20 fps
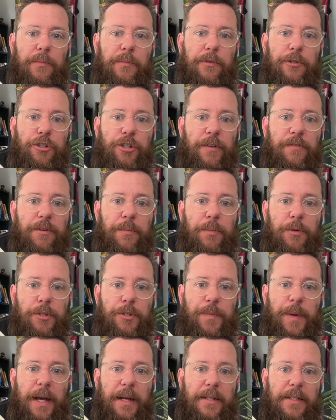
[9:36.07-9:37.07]
shift in
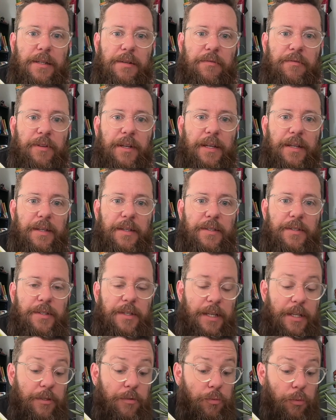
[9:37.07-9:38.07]
perspective
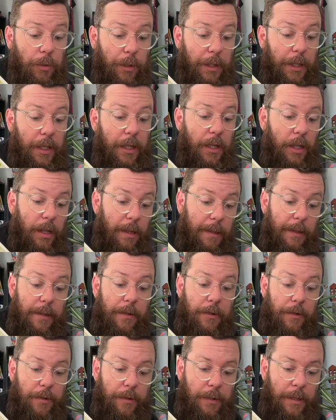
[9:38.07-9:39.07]
is really
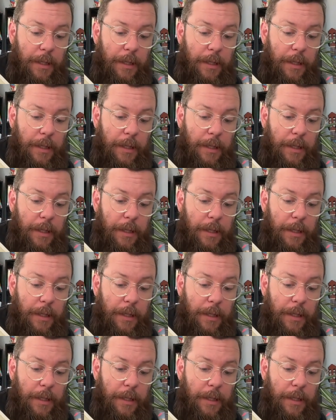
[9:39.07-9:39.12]
clear.